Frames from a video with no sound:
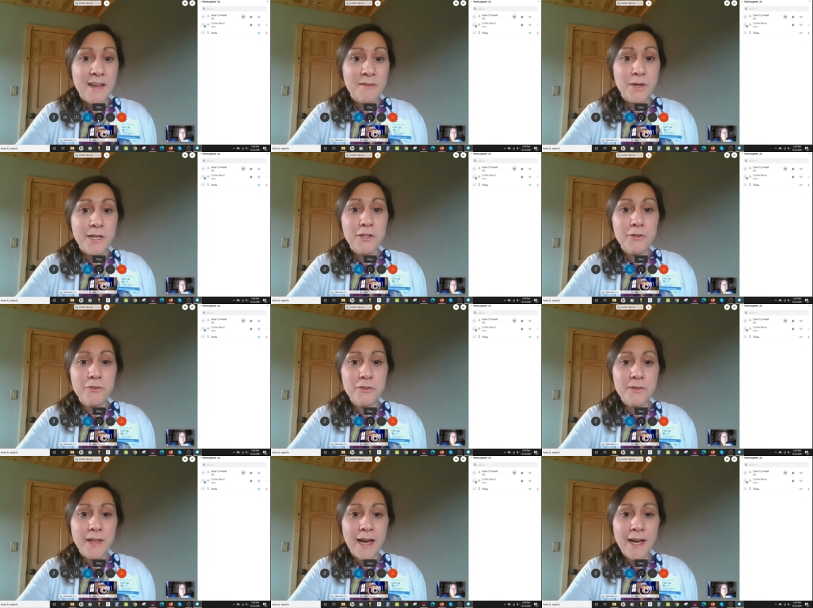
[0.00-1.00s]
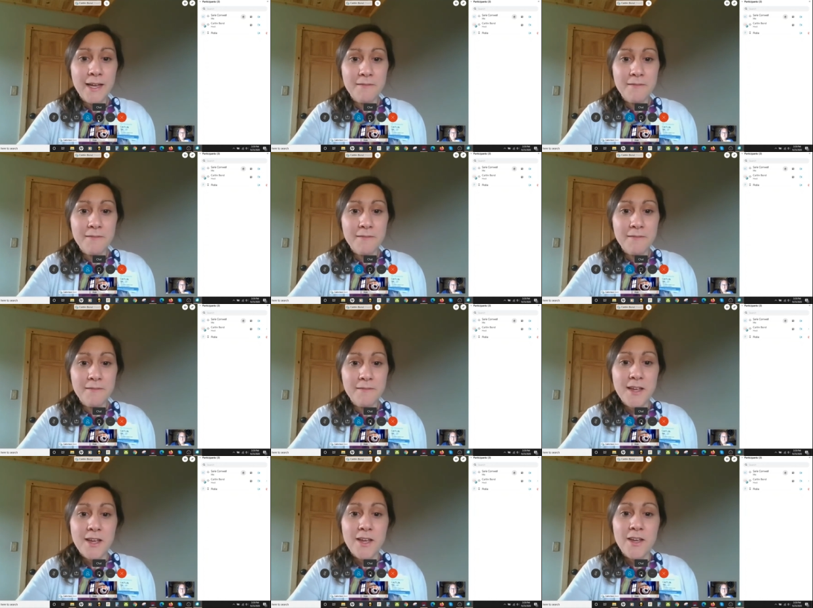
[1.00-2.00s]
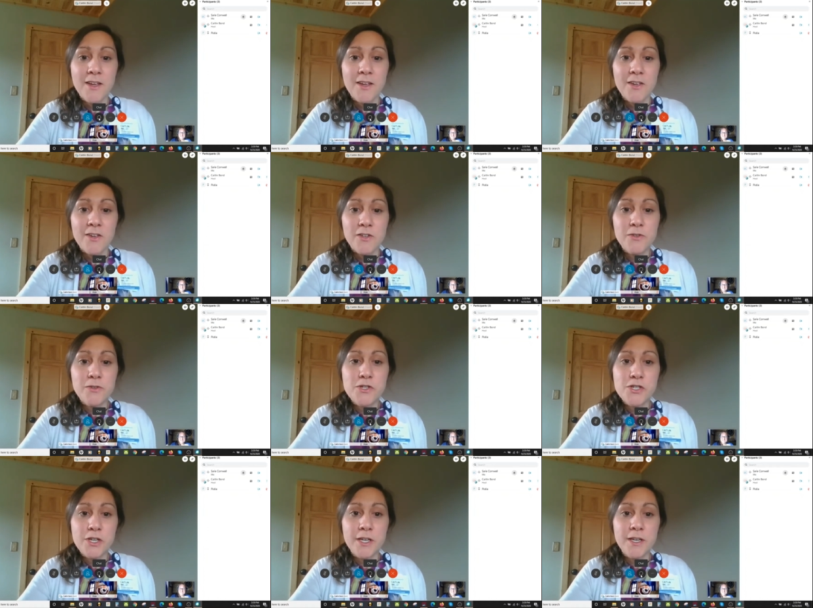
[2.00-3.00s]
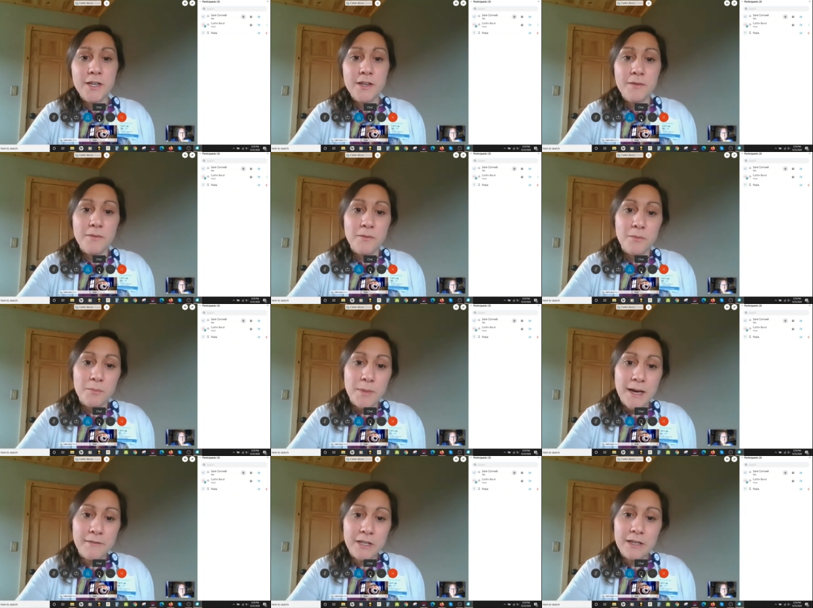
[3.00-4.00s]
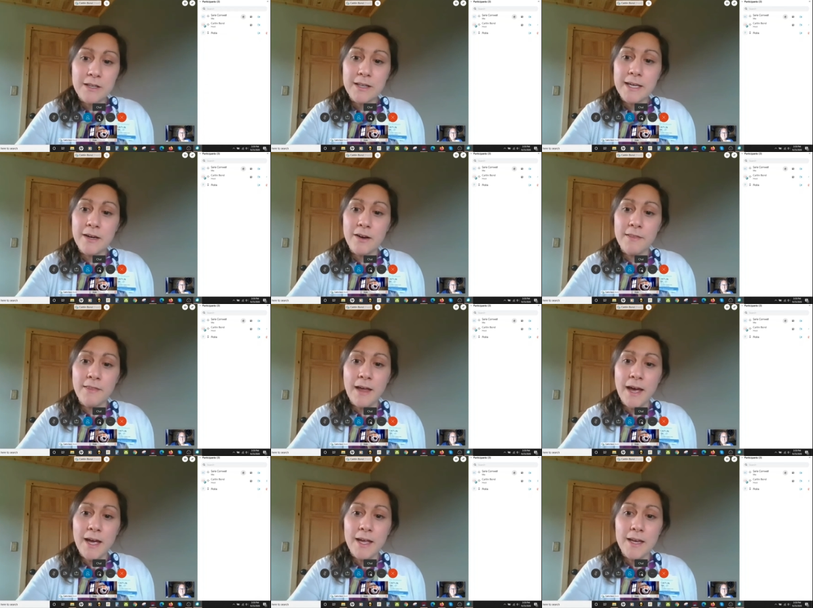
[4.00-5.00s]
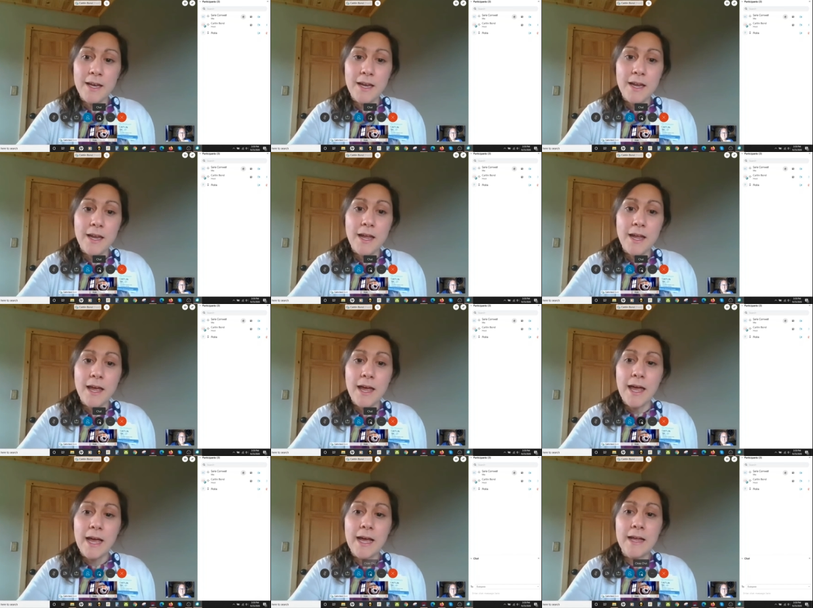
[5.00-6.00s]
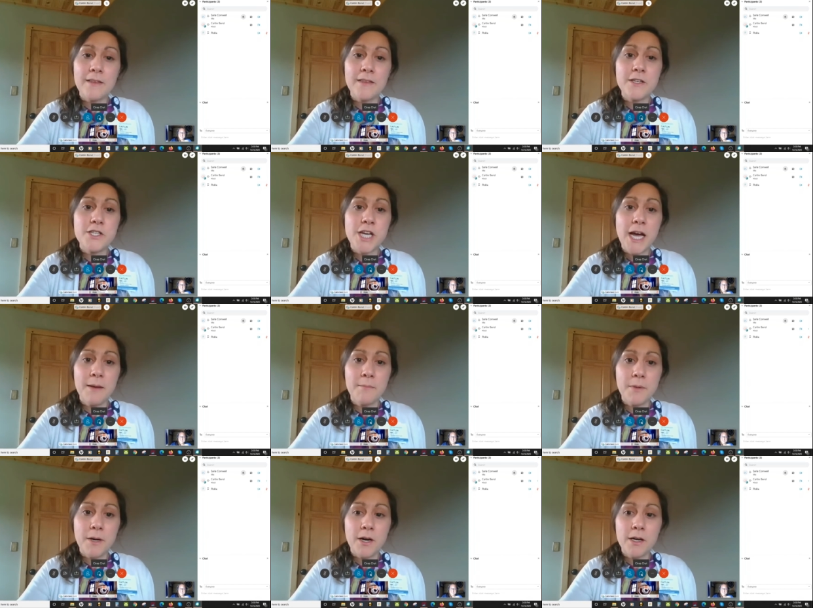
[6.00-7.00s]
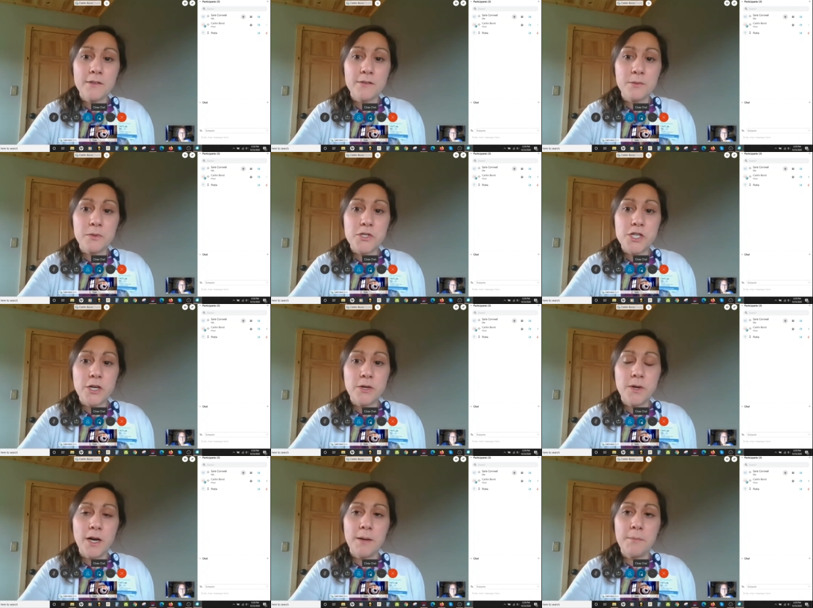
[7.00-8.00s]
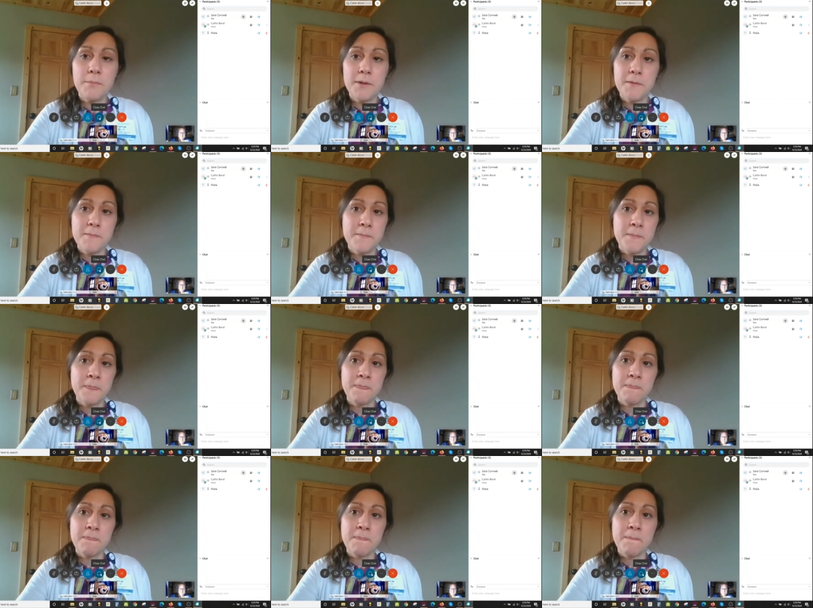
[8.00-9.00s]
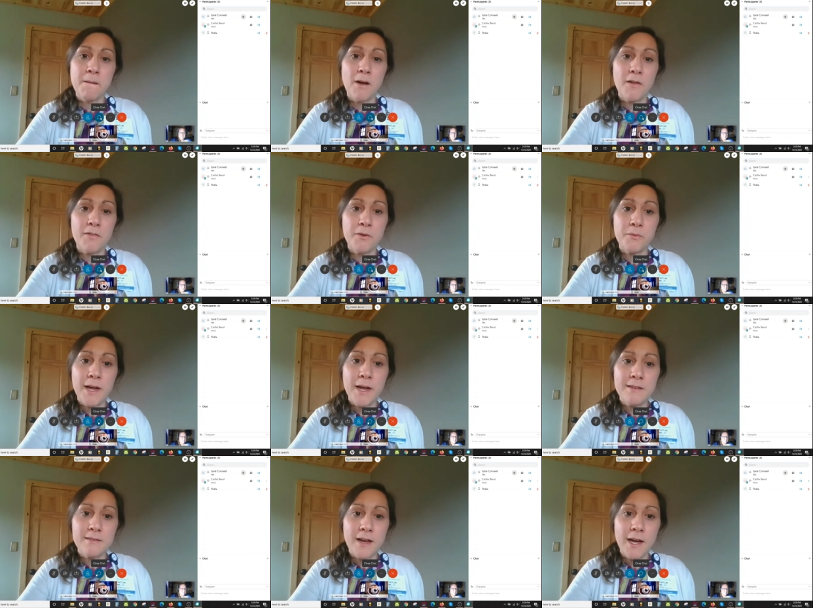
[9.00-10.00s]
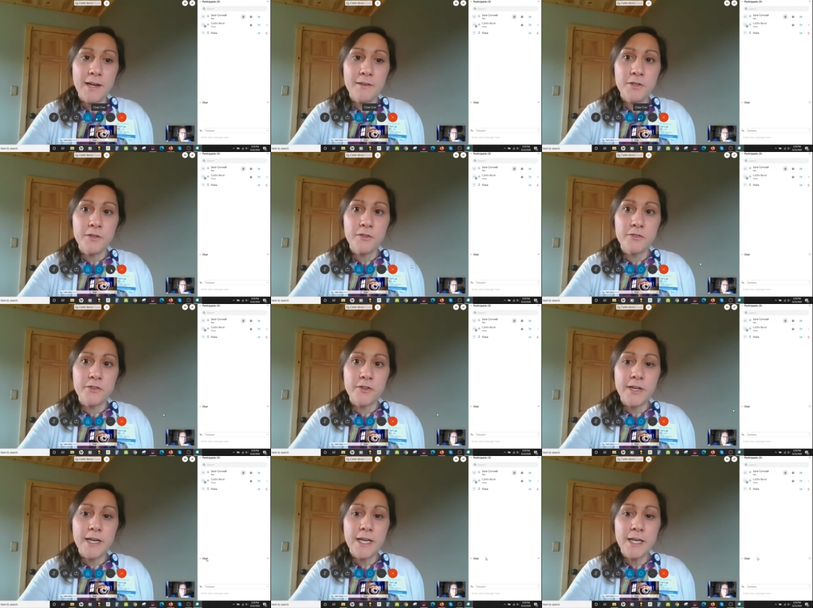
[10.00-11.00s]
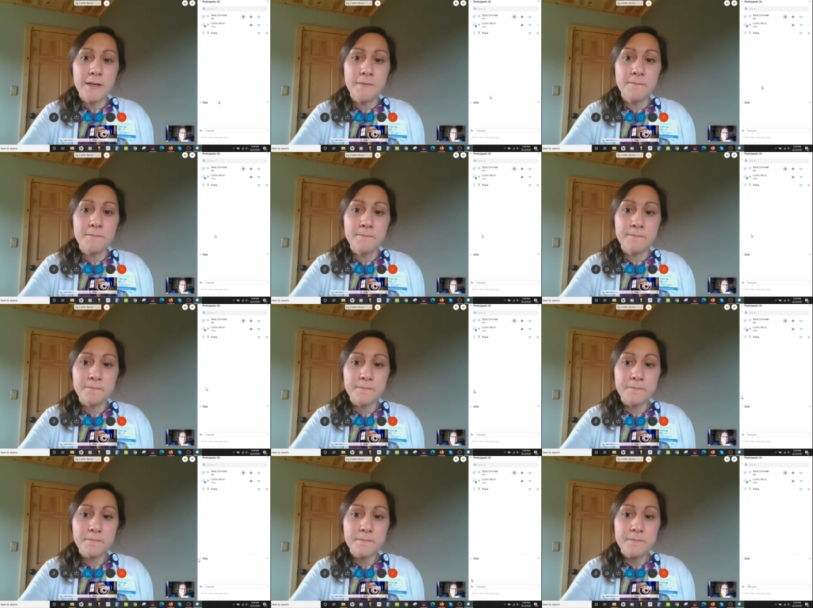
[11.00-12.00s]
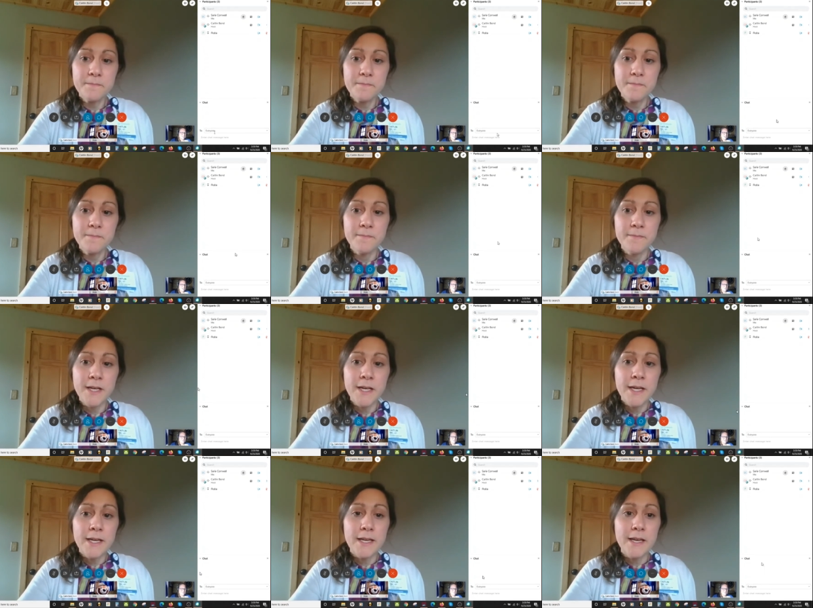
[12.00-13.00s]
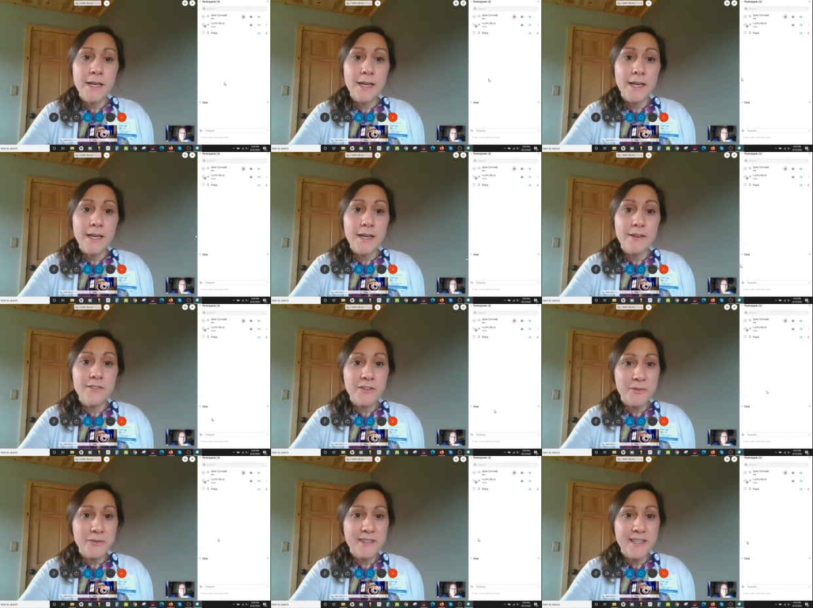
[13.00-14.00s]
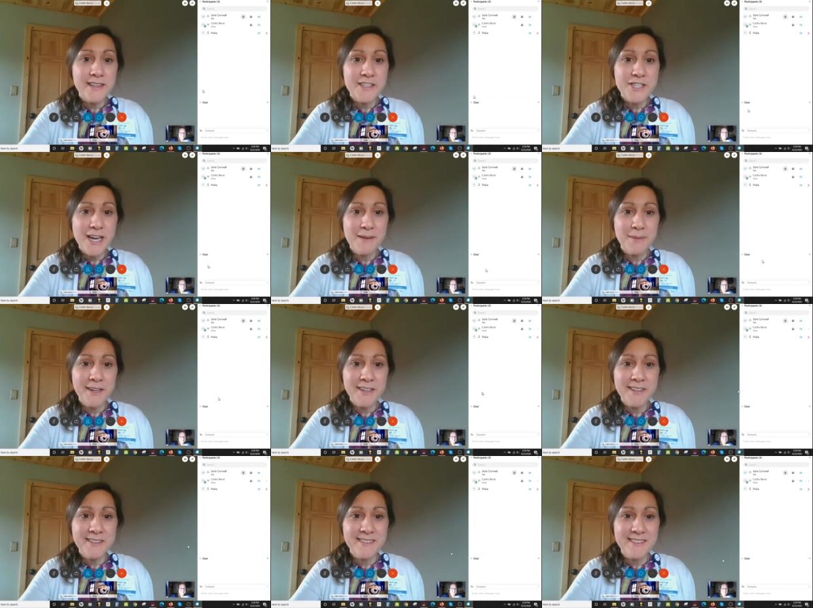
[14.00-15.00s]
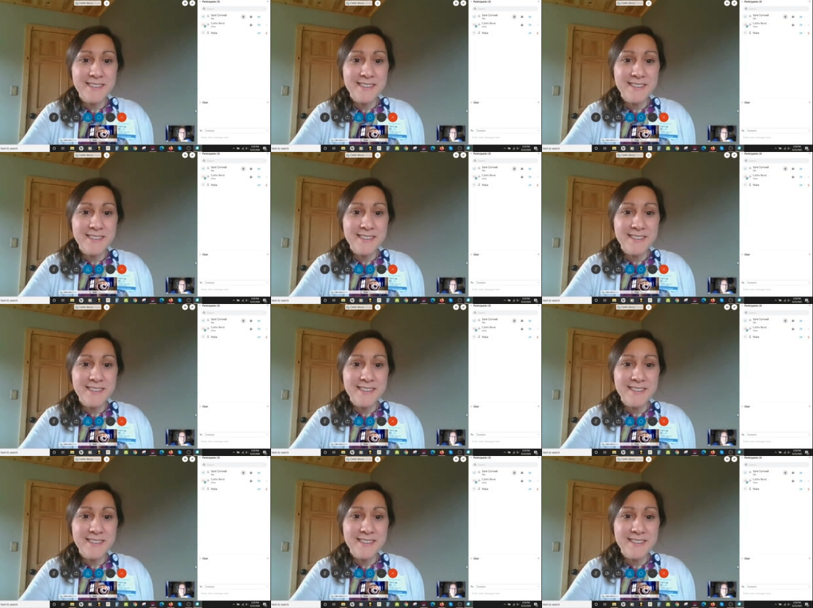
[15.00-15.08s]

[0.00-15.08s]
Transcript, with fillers: And when you do that, you should be able to click on that and the chat box will show up on the right side of your screen. Oh. Do you see the chat box?